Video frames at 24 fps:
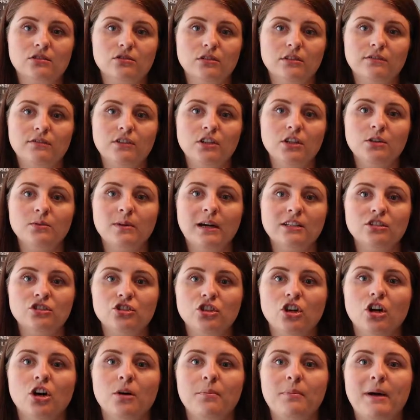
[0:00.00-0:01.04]
So if you and
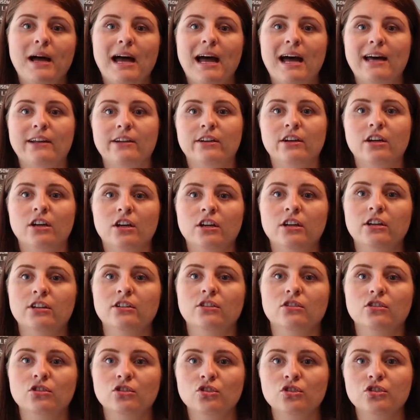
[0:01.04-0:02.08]
your partner
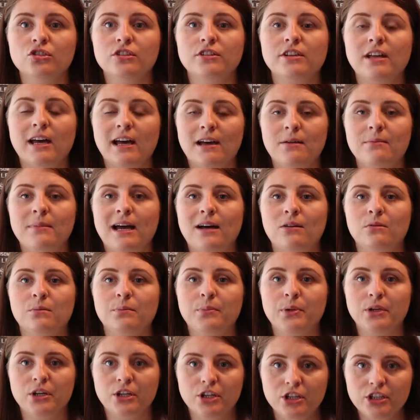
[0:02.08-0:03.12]
earn under that
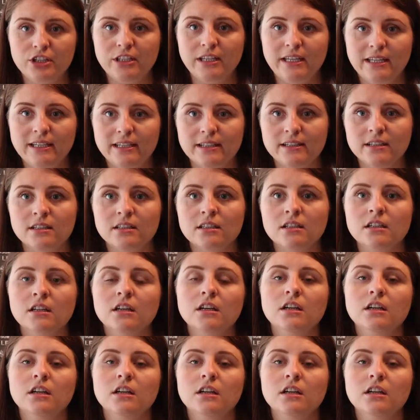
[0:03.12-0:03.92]
amount per year,